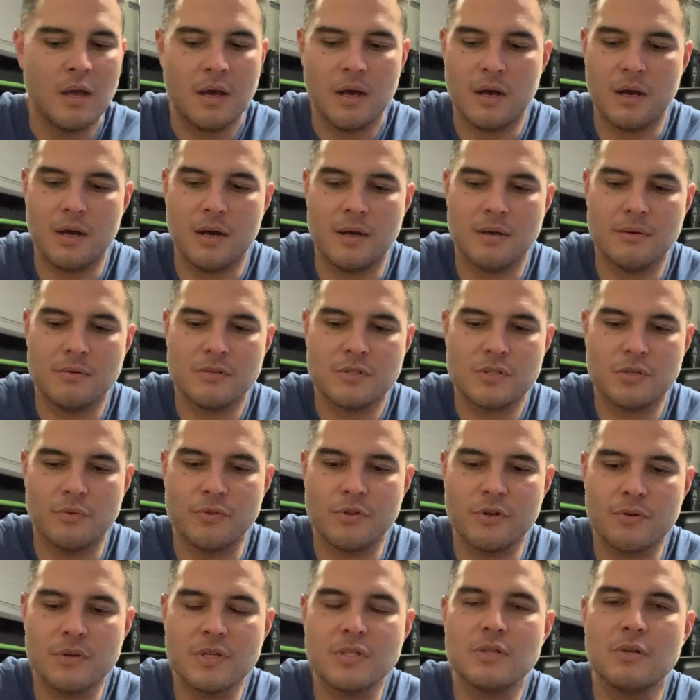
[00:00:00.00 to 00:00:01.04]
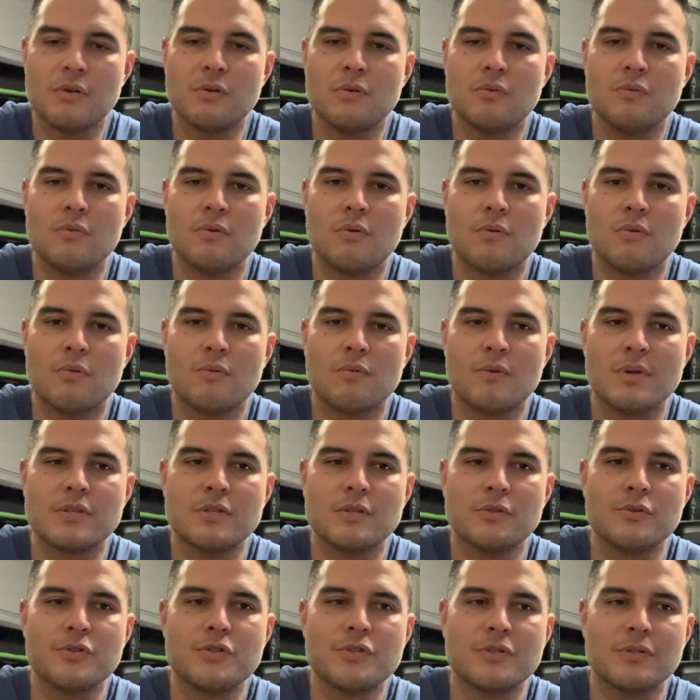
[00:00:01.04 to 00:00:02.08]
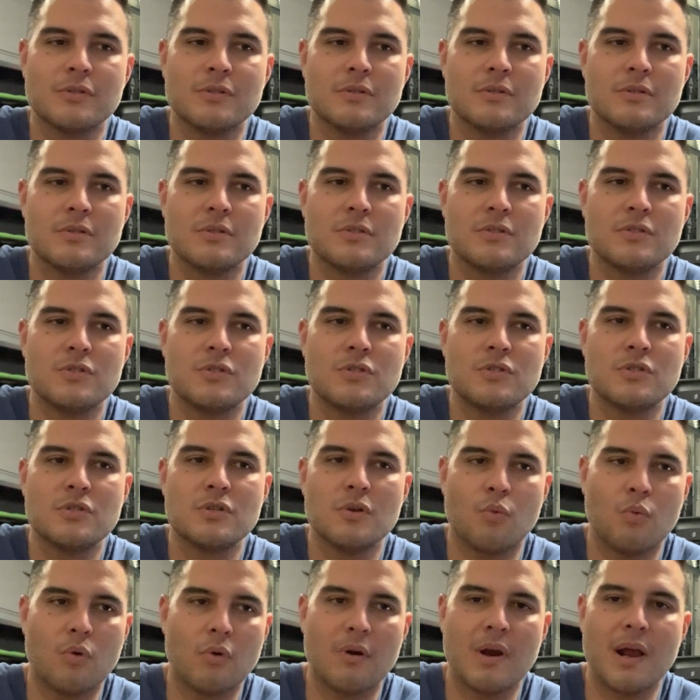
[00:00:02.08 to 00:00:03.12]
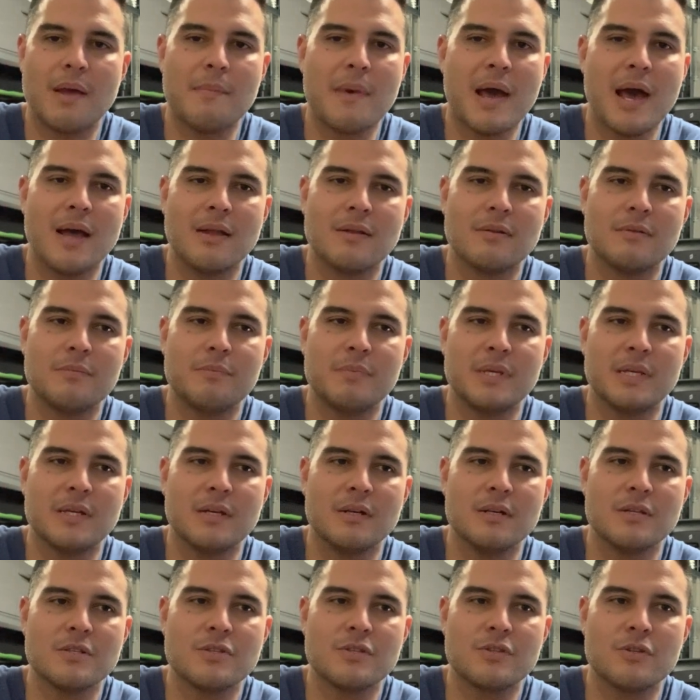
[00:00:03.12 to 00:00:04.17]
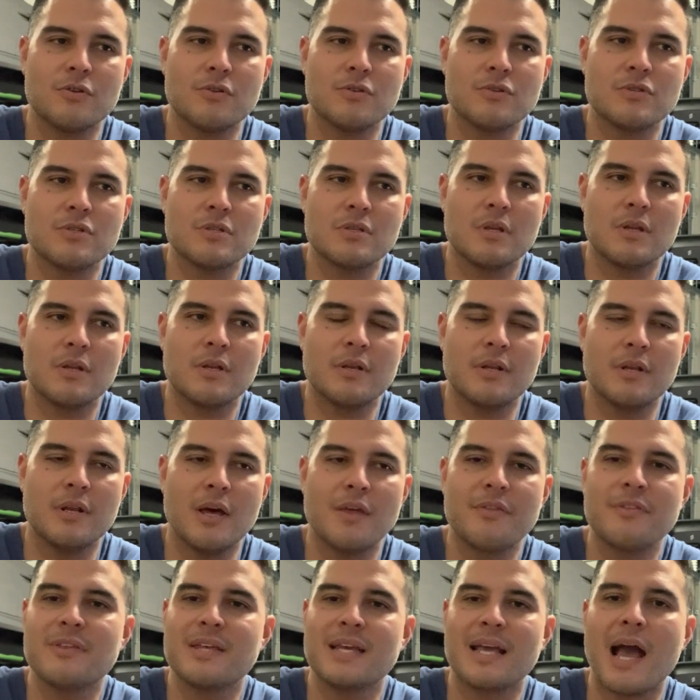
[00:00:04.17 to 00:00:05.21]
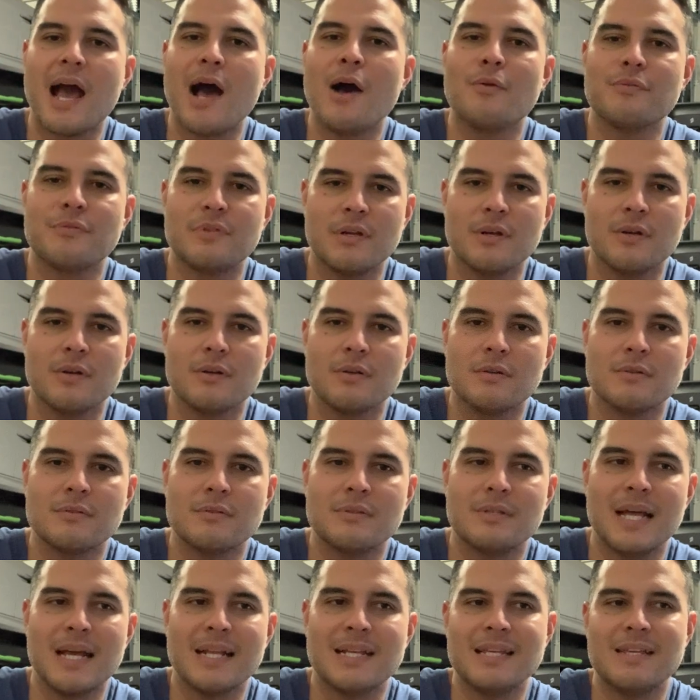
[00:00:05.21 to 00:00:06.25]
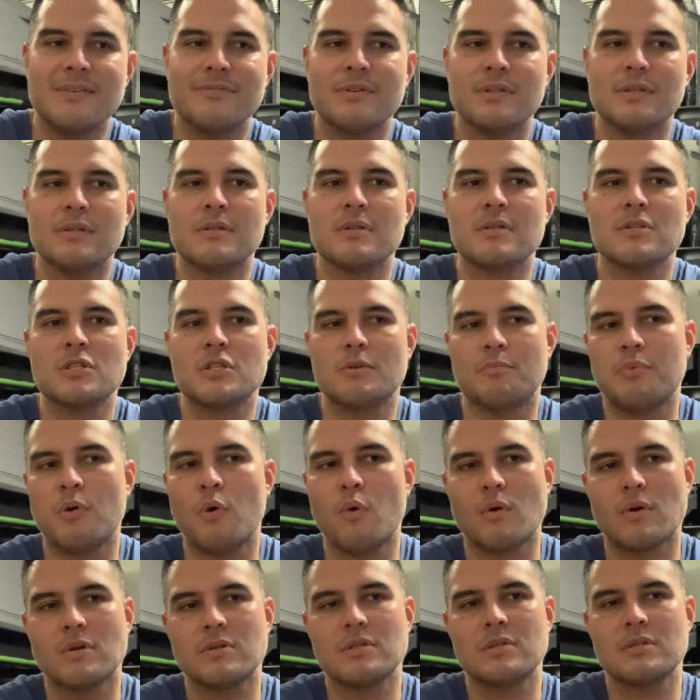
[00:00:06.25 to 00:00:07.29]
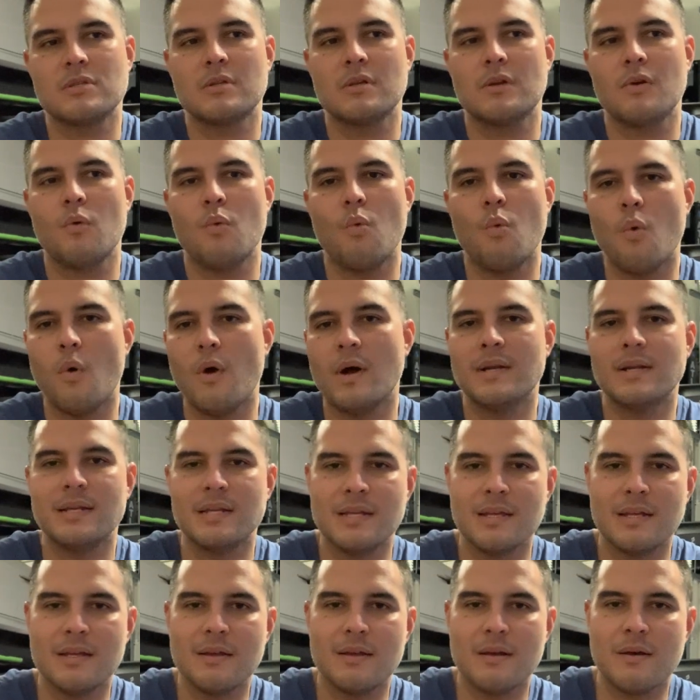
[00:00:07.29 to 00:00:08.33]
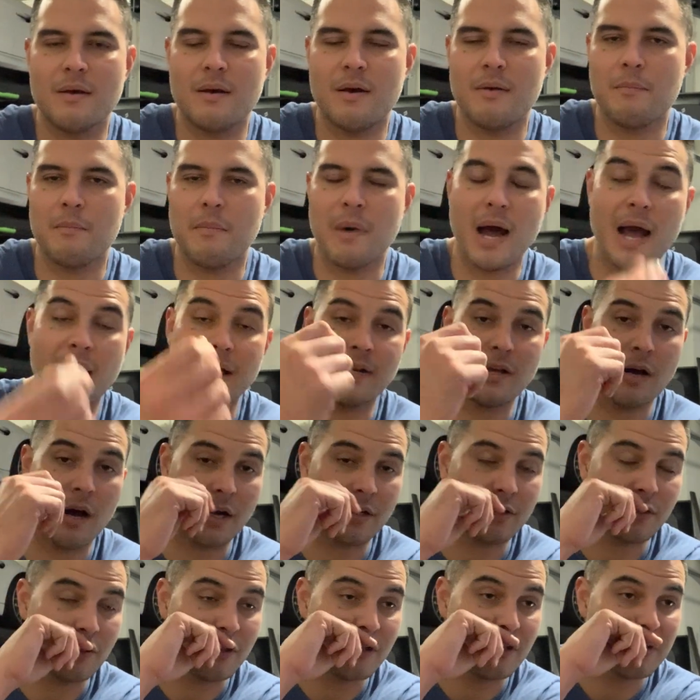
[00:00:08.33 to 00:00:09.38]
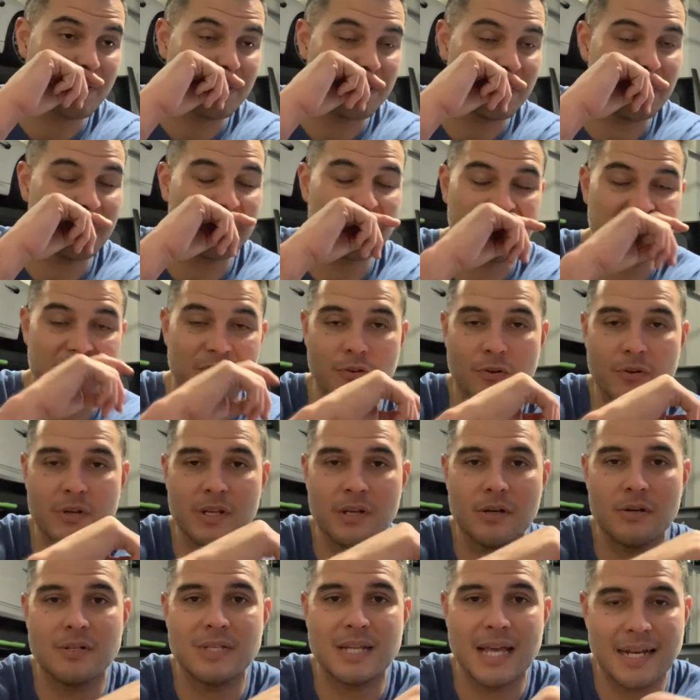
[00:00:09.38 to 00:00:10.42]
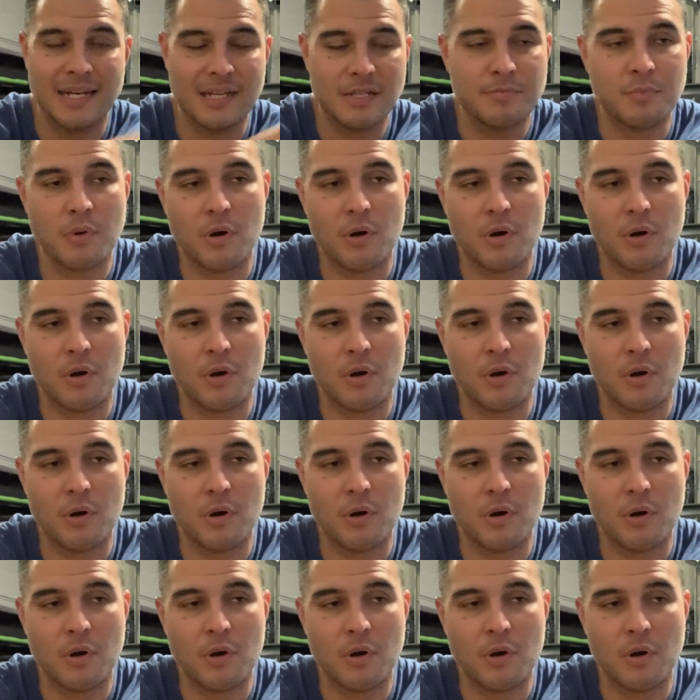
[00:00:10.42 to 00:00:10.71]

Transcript: Uh, so there is no resolution to where I'm at because there's nothing out there that even supports what my doctor, who's been doing this for 30 years, and his